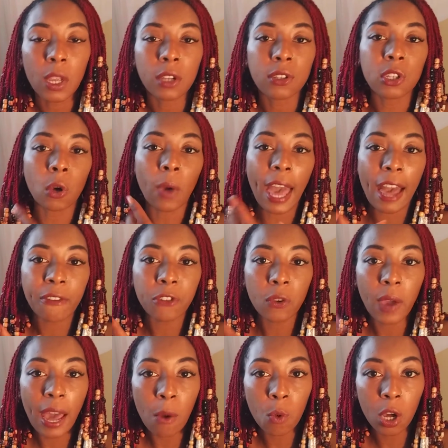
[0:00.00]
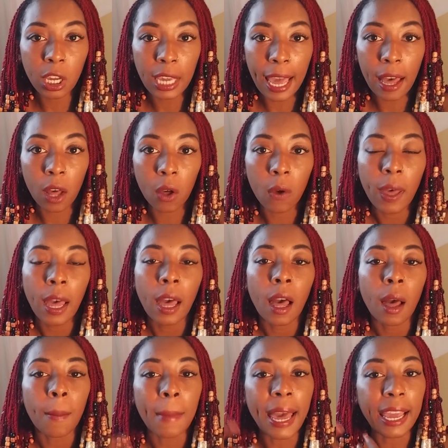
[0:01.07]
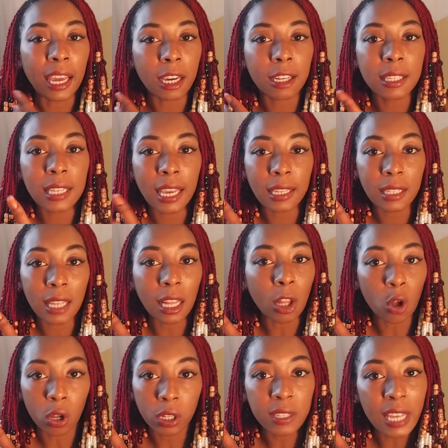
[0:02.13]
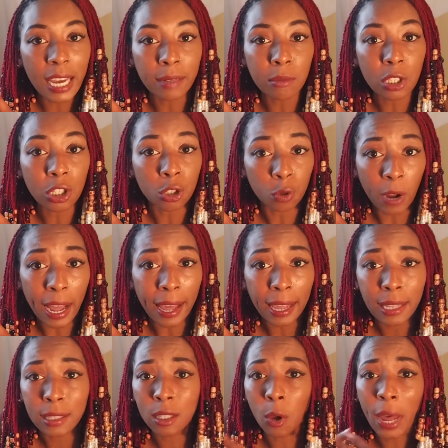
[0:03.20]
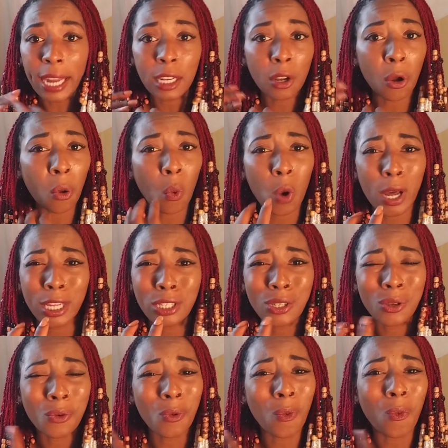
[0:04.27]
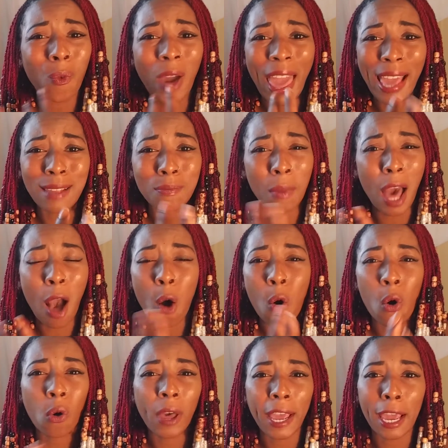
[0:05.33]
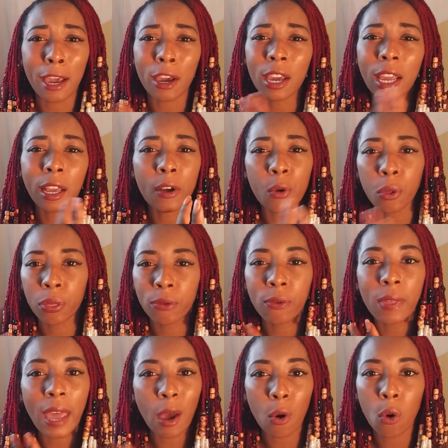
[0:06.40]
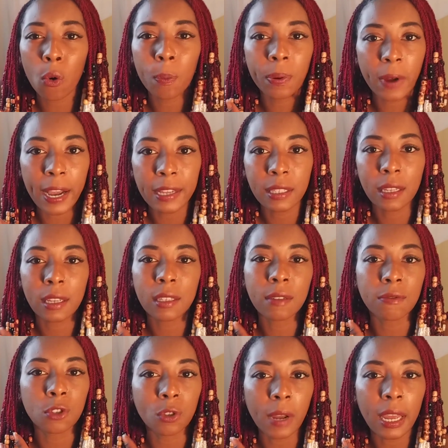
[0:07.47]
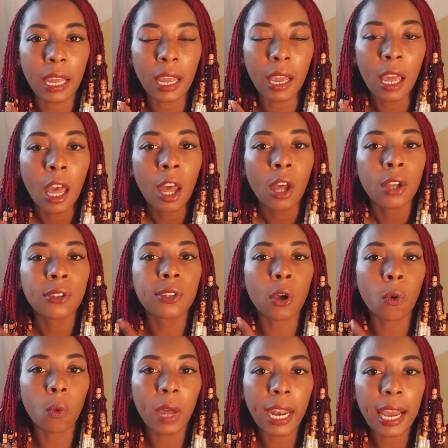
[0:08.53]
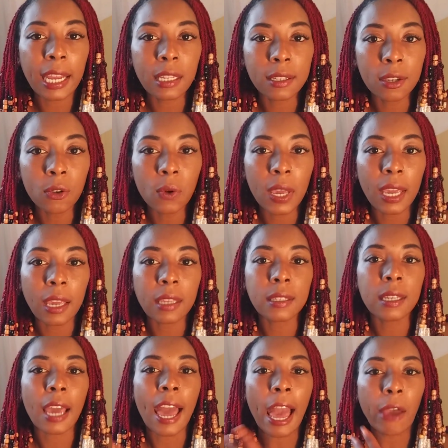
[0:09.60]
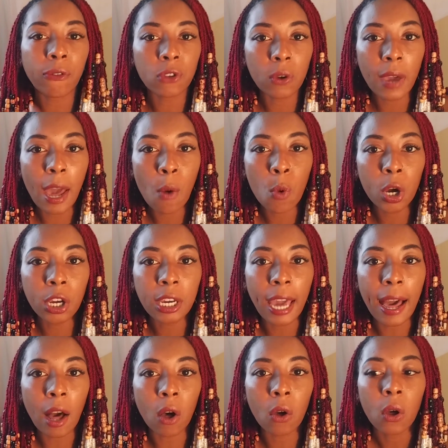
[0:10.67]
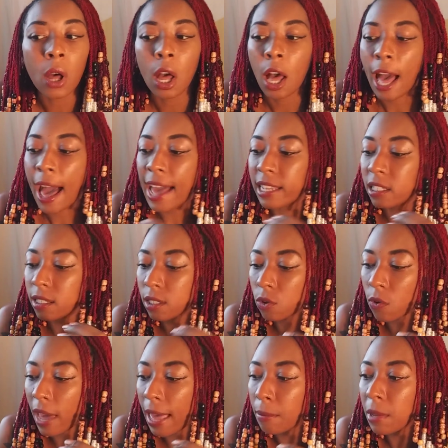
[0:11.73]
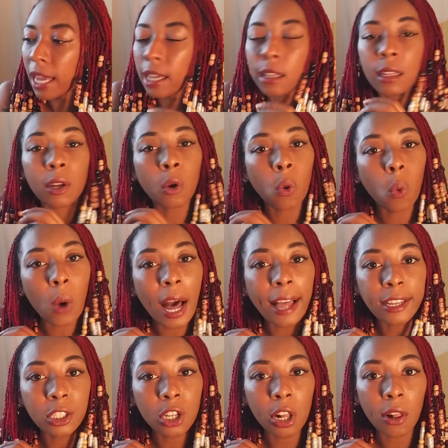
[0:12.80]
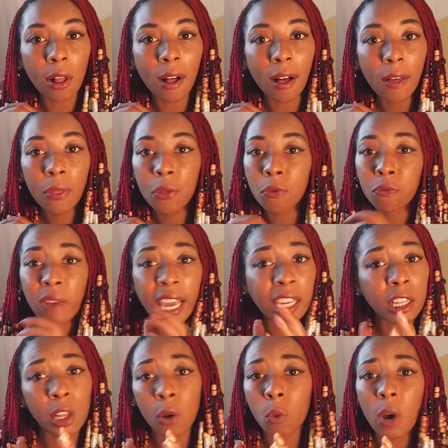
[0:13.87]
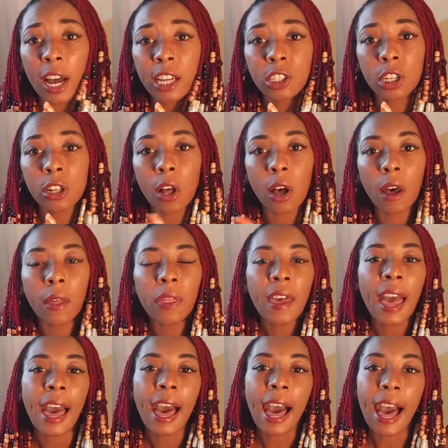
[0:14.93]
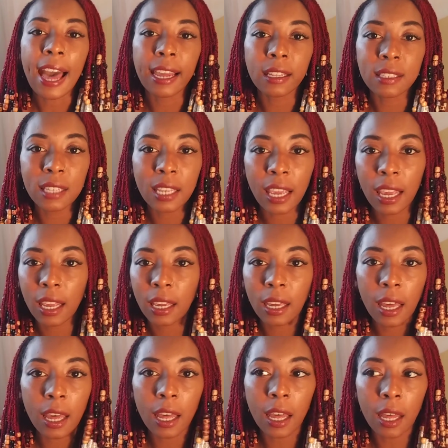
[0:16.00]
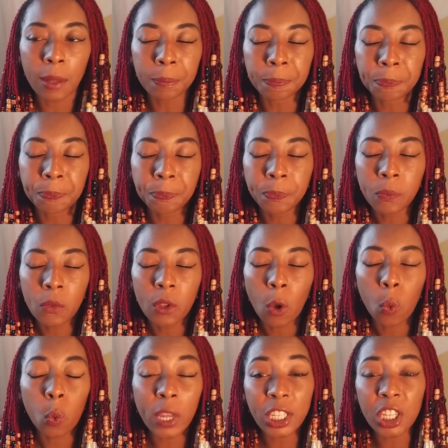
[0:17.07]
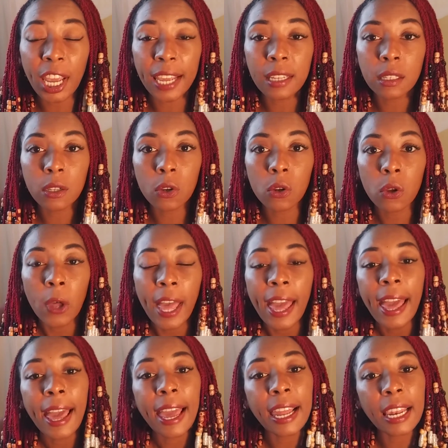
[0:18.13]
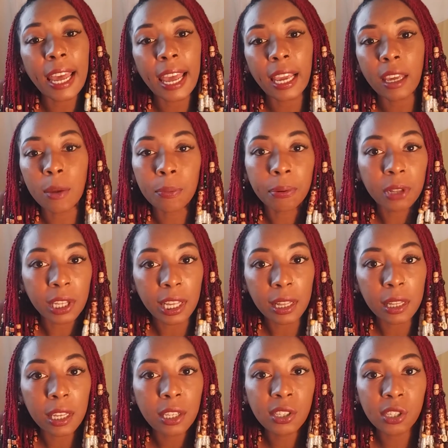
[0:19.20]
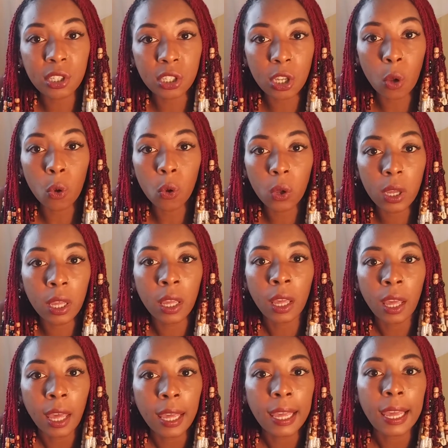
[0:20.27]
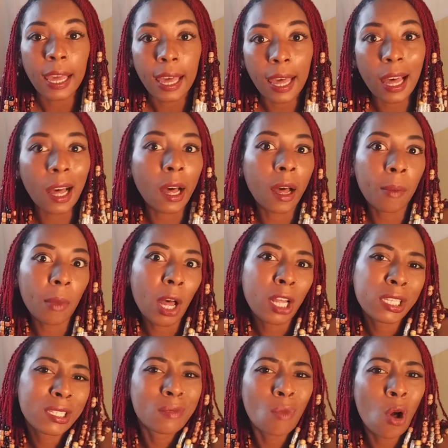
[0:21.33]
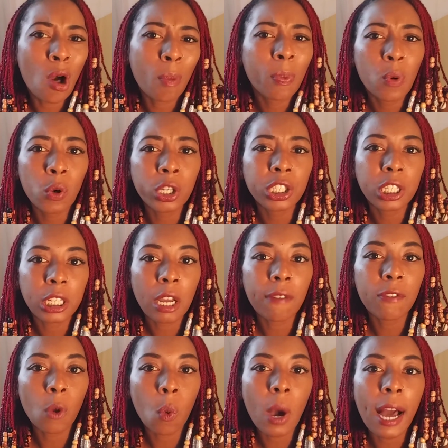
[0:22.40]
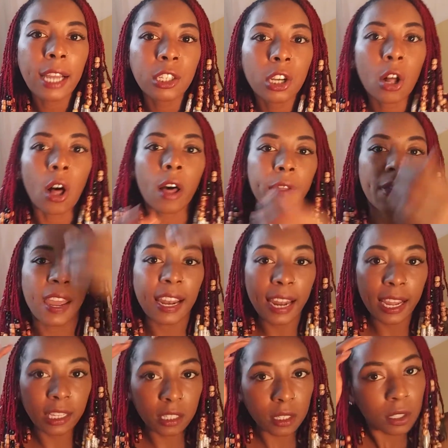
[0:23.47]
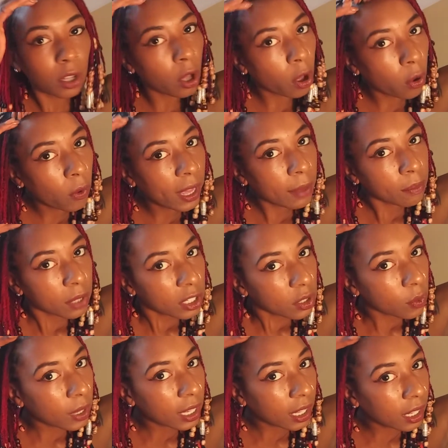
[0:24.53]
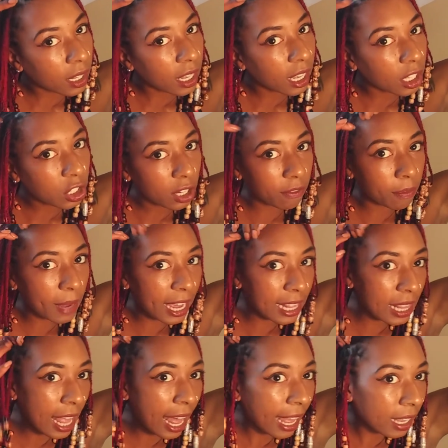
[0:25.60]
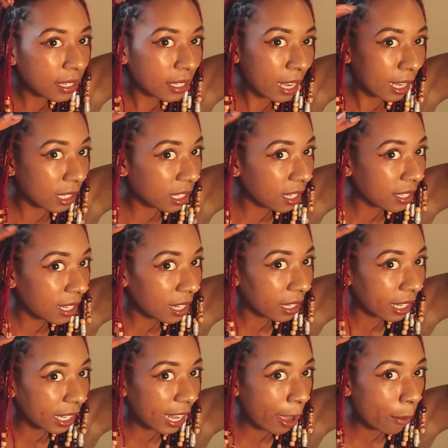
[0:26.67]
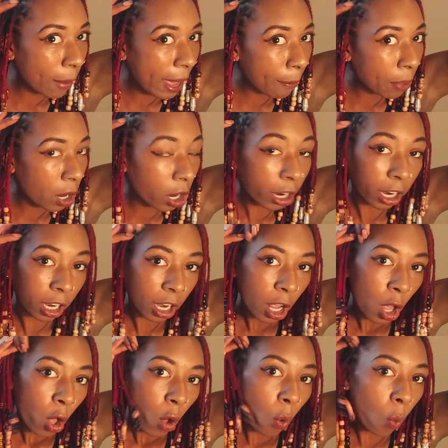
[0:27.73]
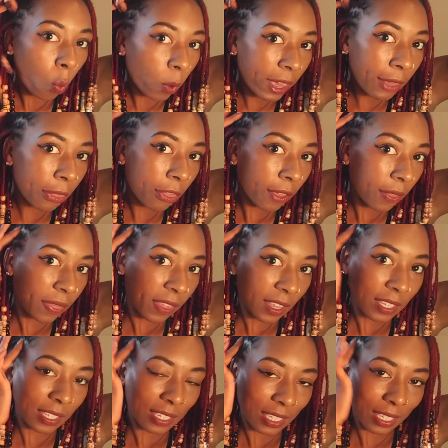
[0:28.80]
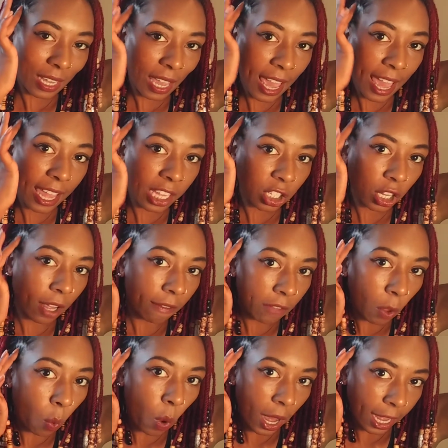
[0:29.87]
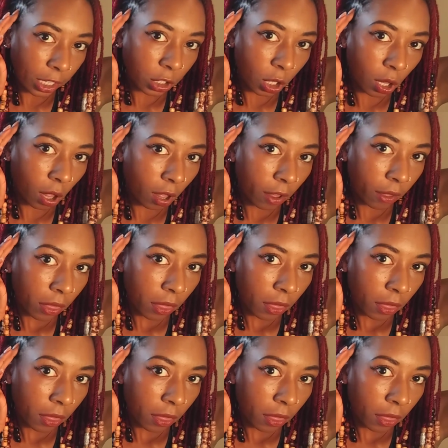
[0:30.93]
So after I work out, my hair takes a long time to dry. So I don't want to wet my whole hair and go through that whole process of drying. So what I do is after I work out, I just grab like a little washcloth, regular washcloth. I take witch hazel and I completely soak a small portion of the washcloth, and I just go in between each of my locks and just clean out my part with the edge of the washcloth.